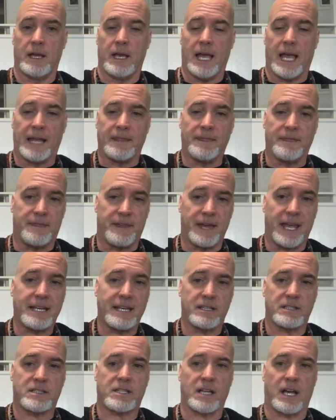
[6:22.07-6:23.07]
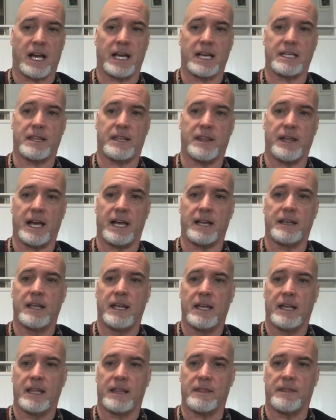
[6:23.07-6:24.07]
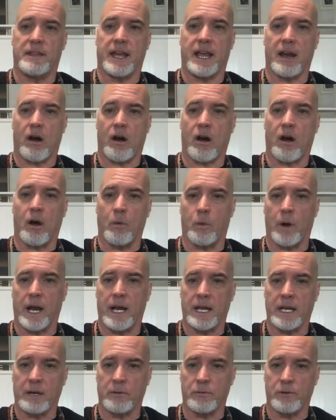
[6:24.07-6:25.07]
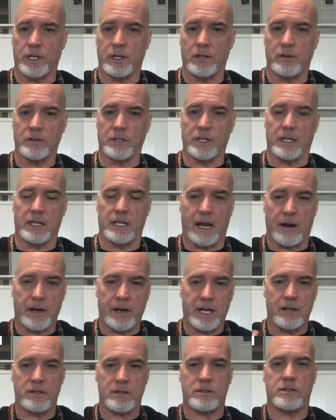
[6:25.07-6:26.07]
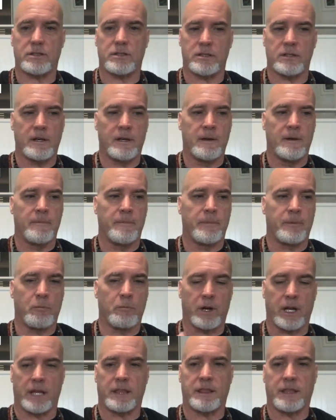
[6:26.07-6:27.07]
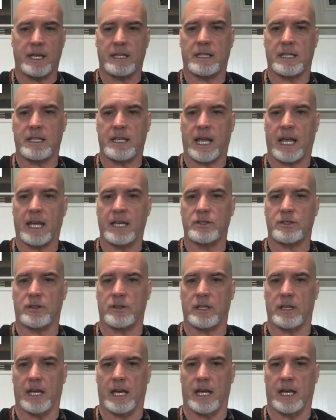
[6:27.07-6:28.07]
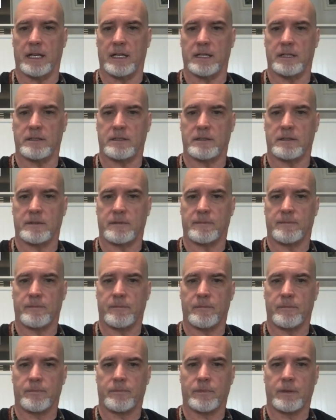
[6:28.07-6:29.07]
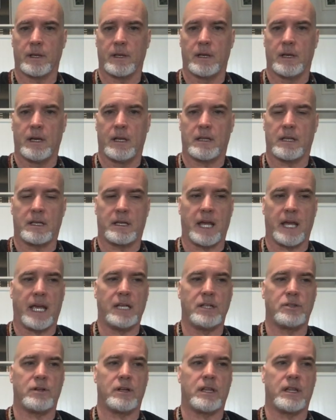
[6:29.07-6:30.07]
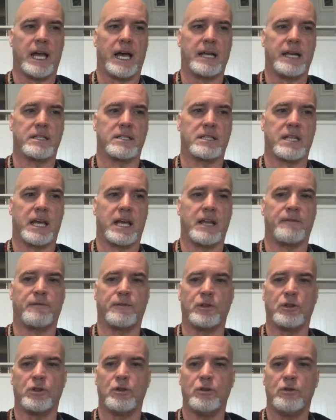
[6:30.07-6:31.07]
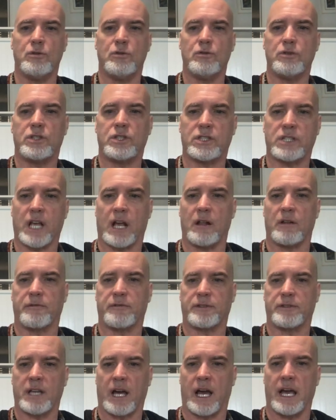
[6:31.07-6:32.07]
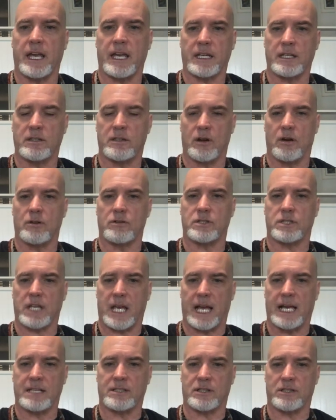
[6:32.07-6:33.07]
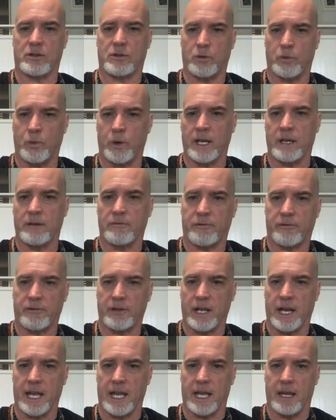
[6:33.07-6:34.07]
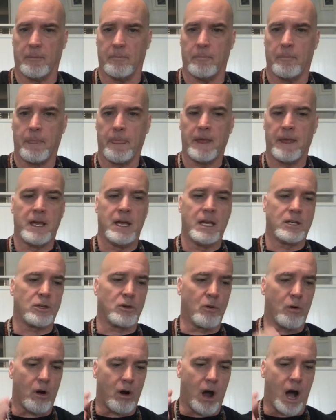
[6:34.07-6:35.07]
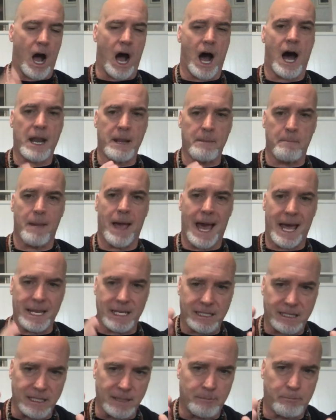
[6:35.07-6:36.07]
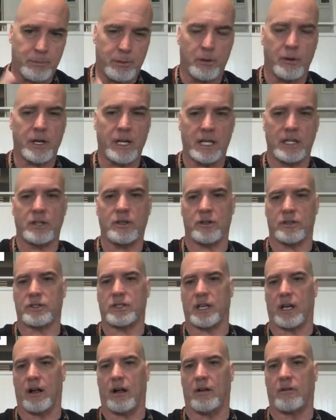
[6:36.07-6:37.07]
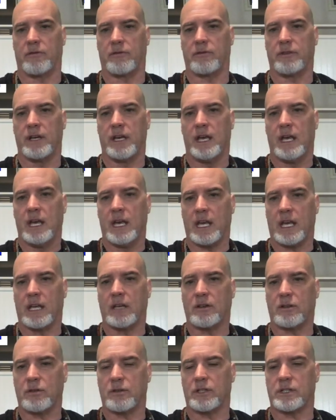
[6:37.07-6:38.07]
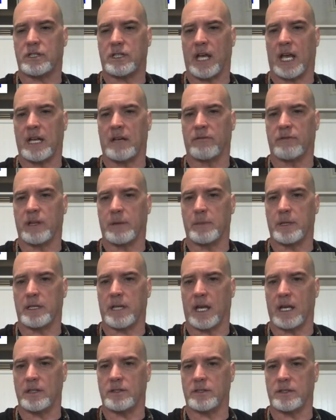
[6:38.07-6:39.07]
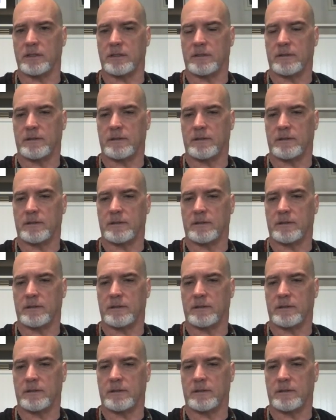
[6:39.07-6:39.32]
and they decide that they are awaiting reunion. Now, here's what I think the danger in that is. The danger in that is that if you self-diagnose as a twin flame, you are automatically putting yourself into a state of limitation.